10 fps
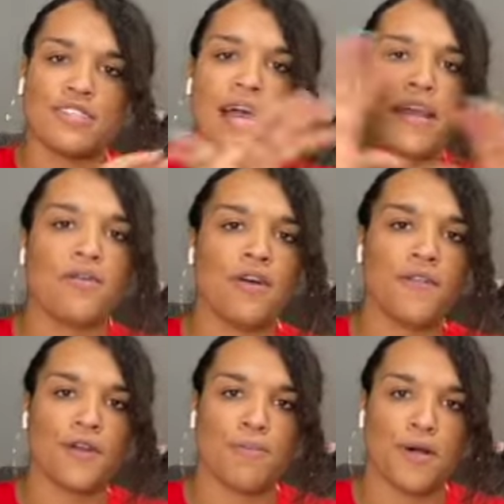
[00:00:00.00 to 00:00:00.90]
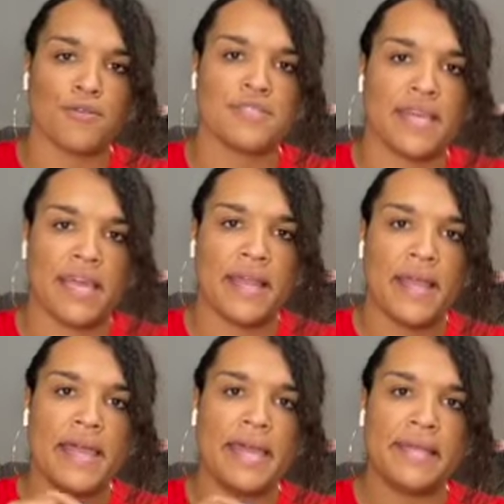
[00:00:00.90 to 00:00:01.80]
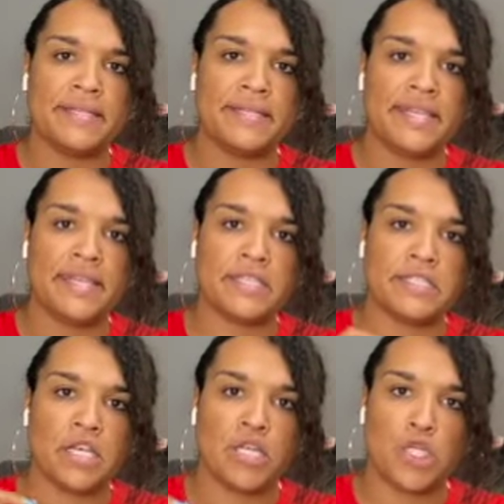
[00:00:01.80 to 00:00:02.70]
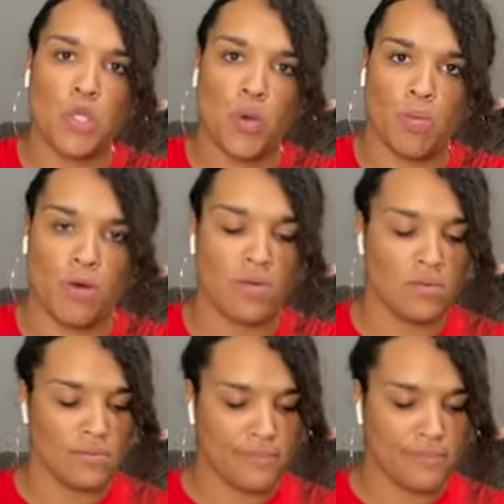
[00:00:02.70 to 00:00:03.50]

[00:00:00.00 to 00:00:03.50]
title of her post said, "Is this normal?"